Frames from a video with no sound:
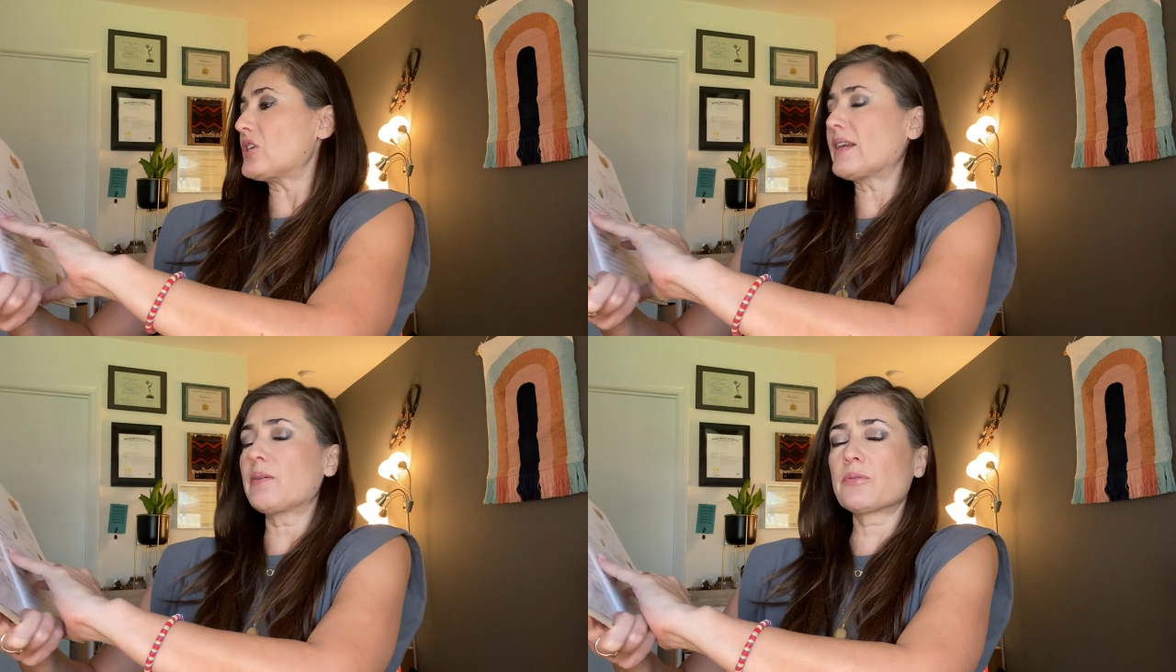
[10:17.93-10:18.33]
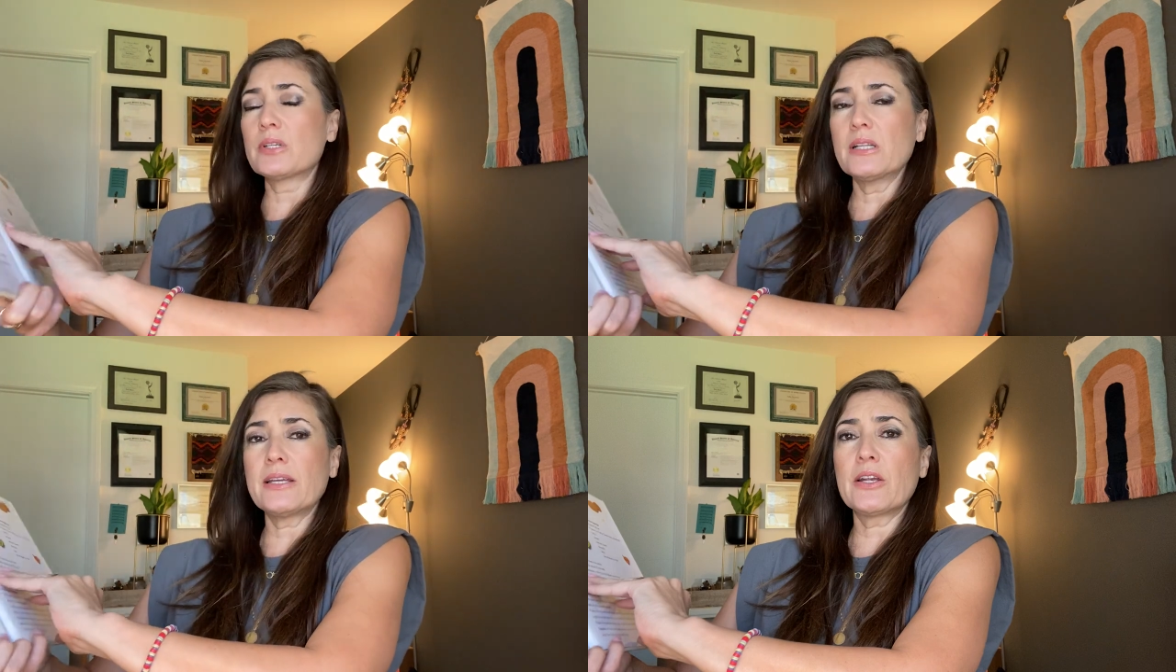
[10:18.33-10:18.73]
and I
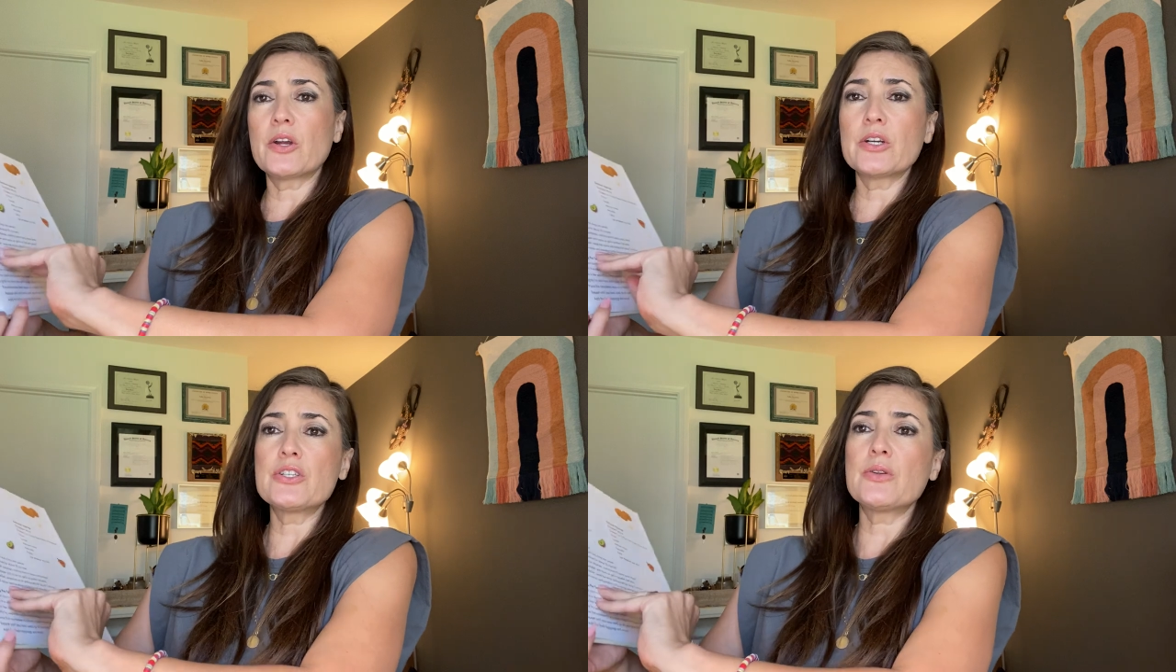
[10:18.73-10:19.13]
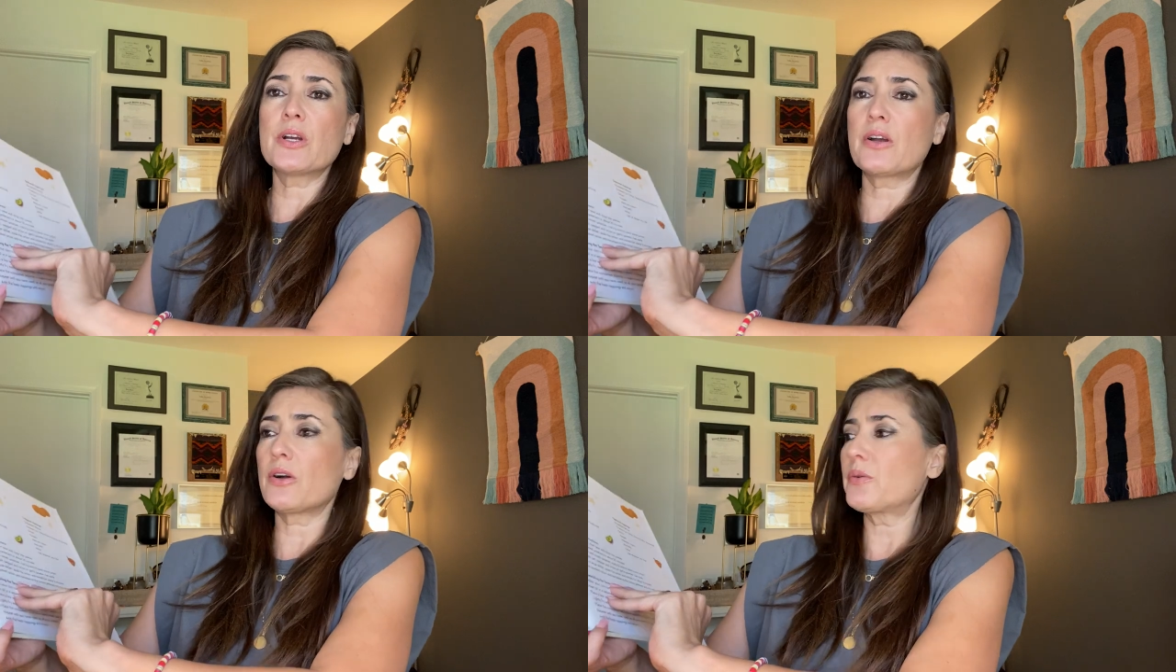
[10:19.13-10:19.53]
really encourage you
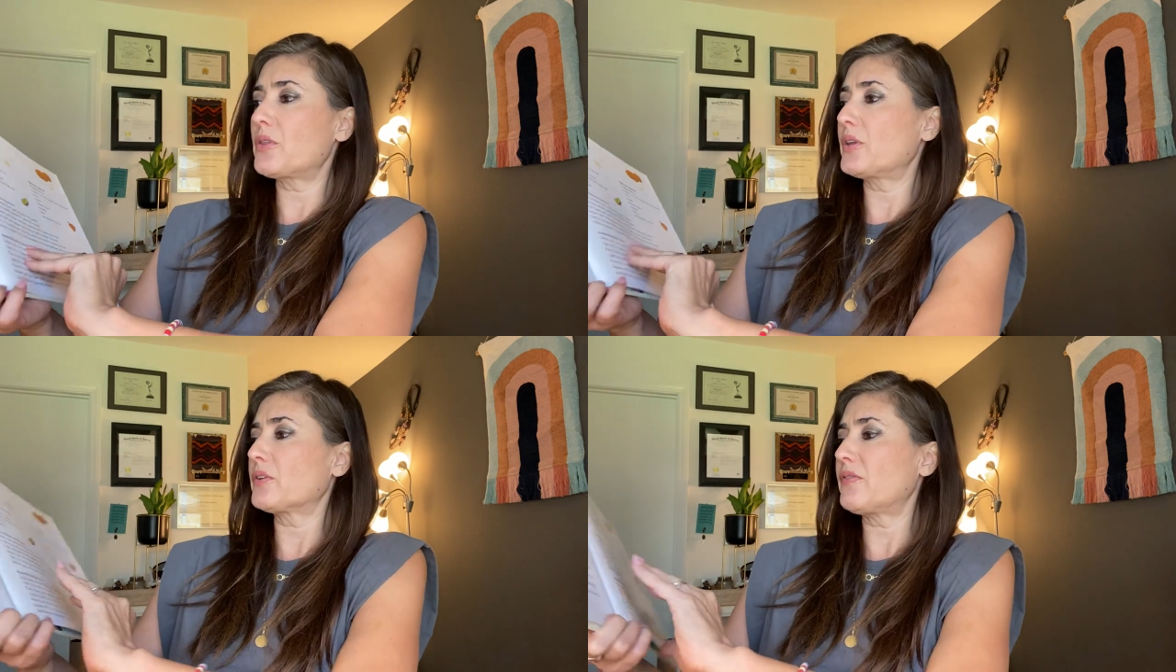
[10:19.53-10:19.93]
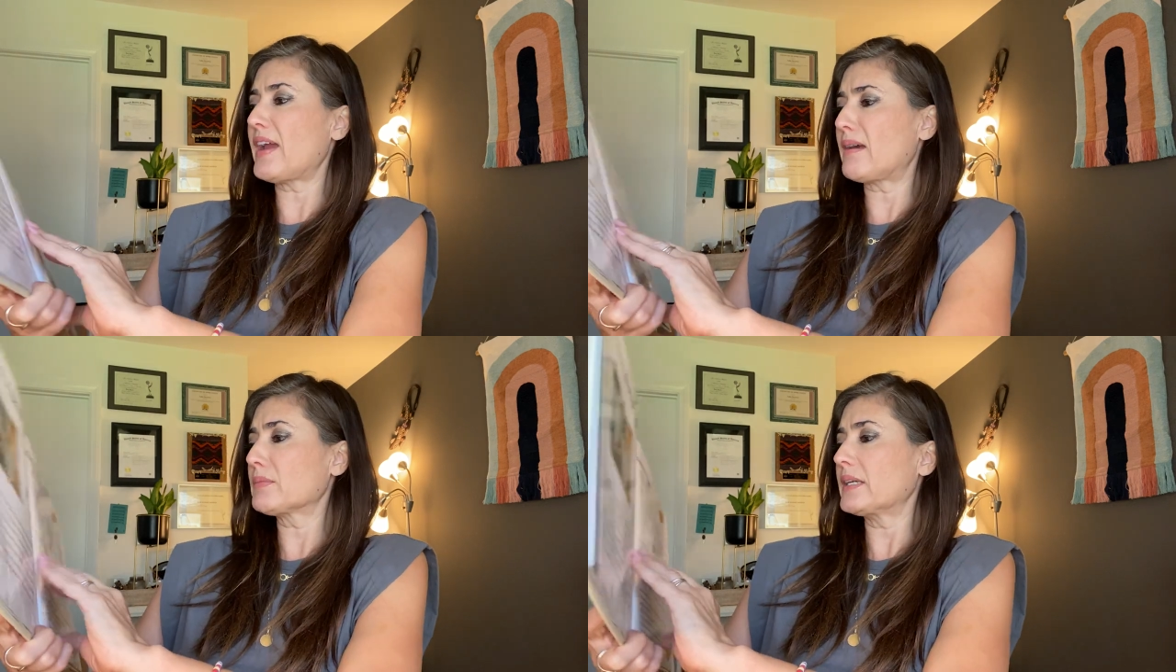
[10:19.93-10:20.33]
to cook with your
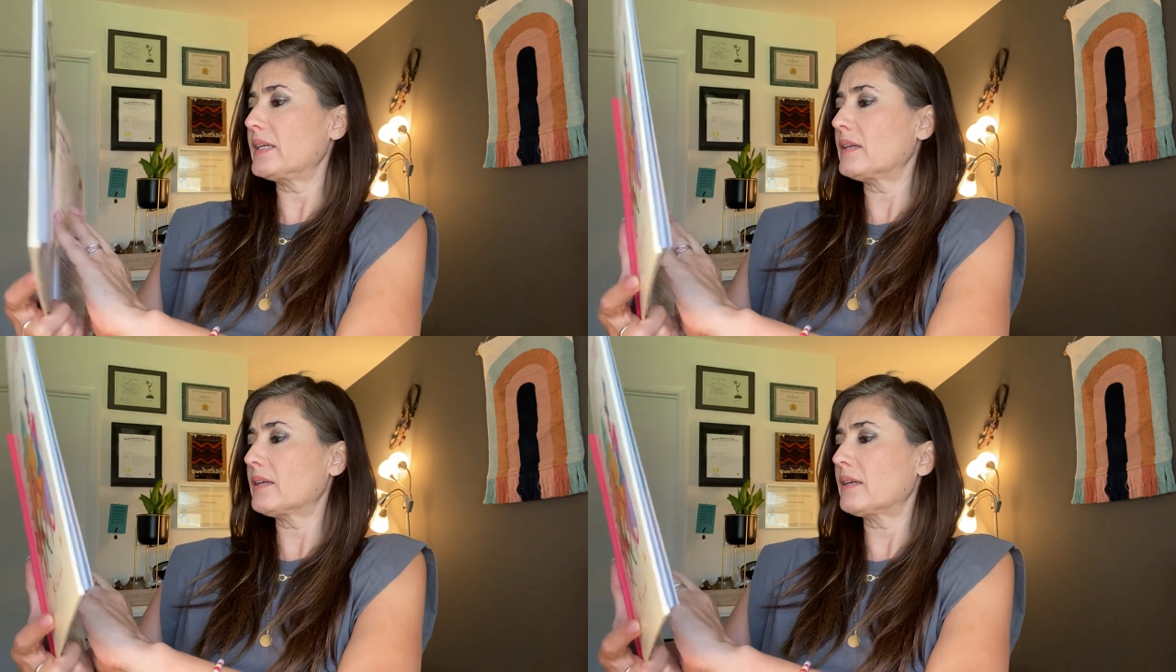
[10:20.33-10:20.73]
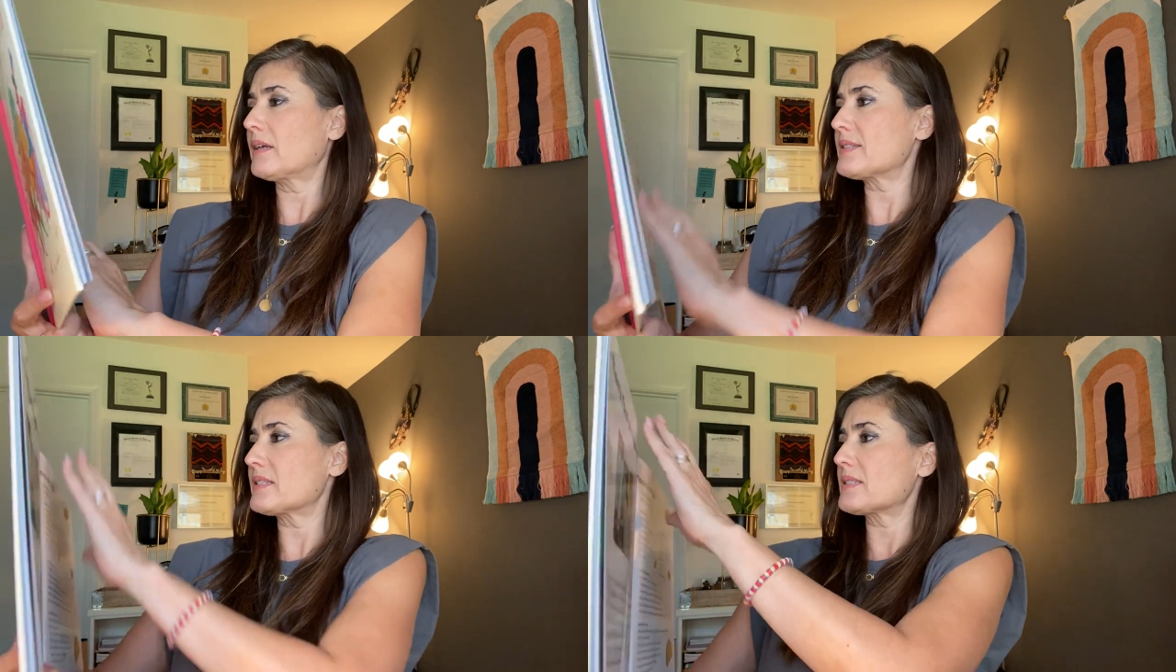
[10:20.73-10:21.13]
family
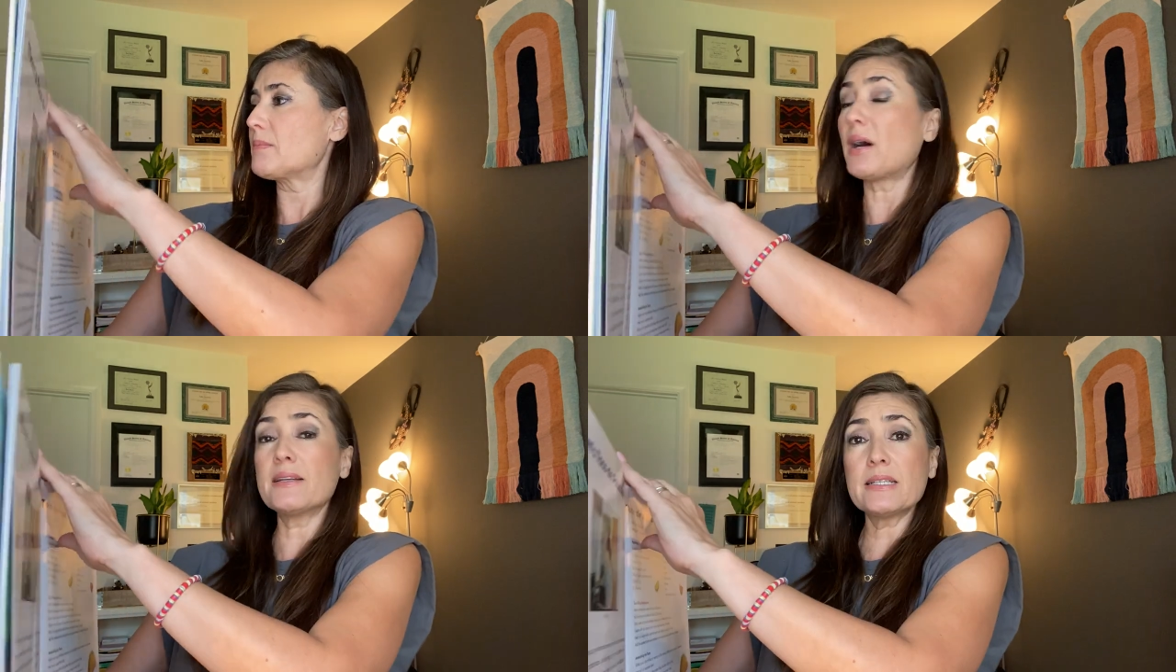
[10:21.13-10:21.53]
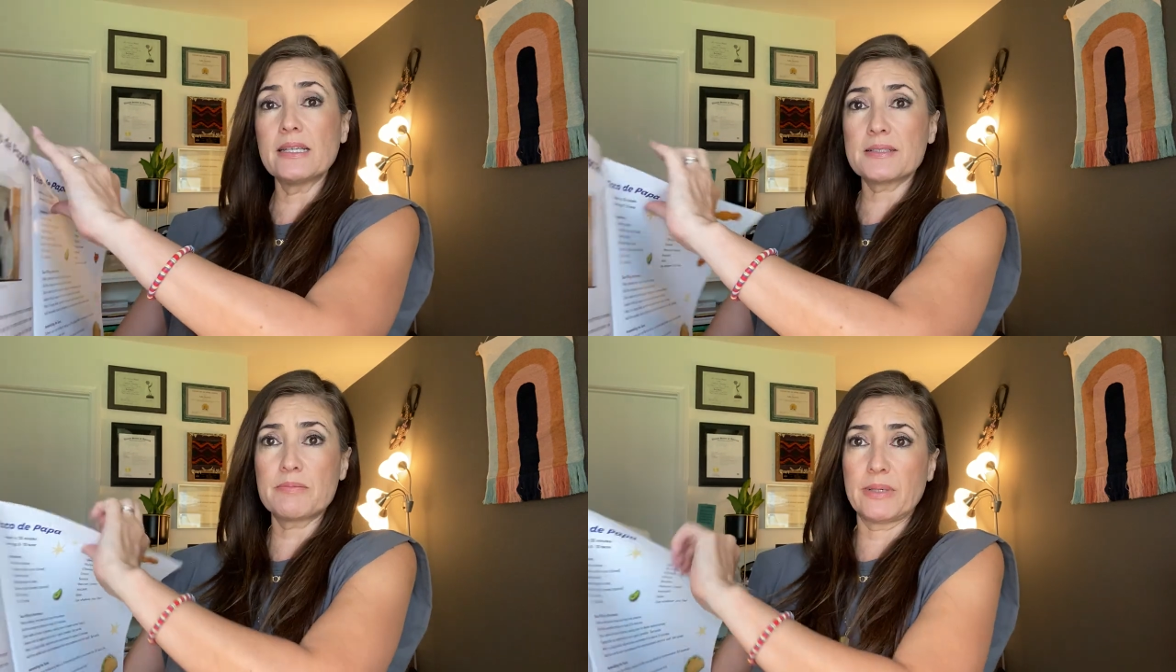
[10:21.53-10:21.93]
because it's a bonding
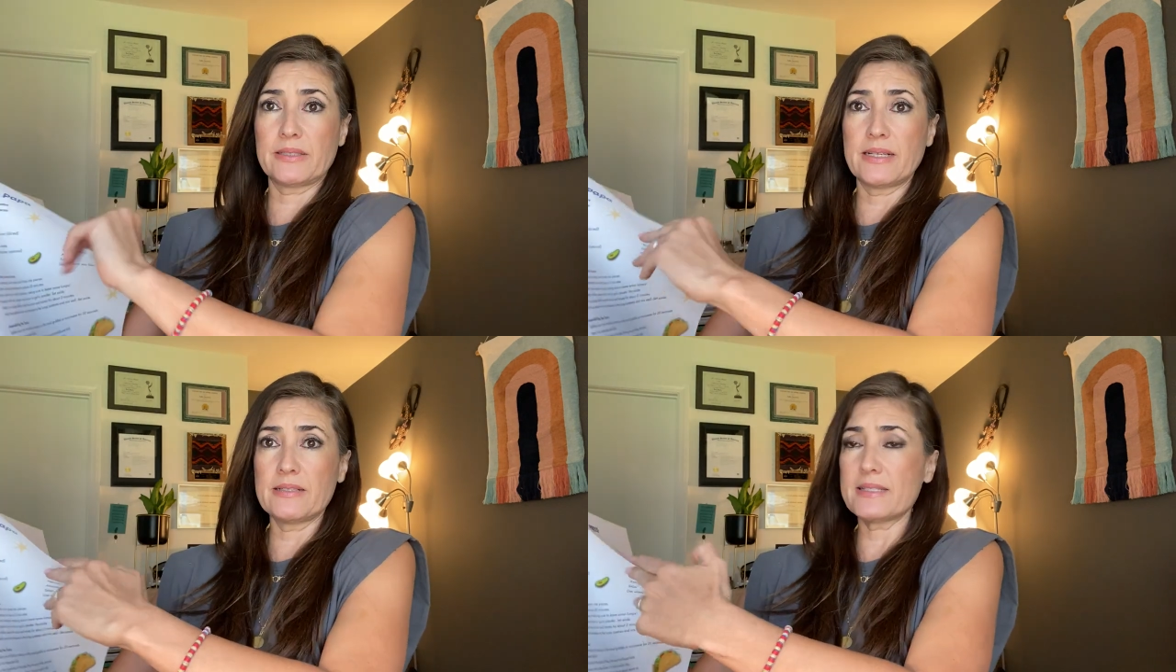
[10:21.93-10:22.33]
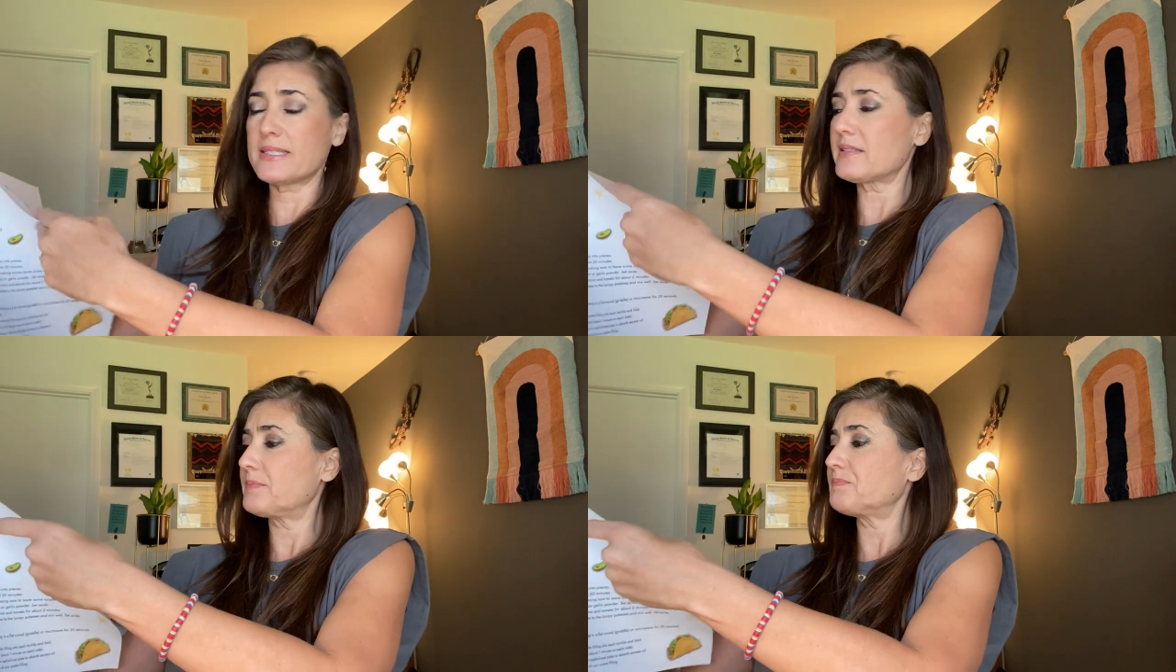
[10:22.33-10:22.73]
experience,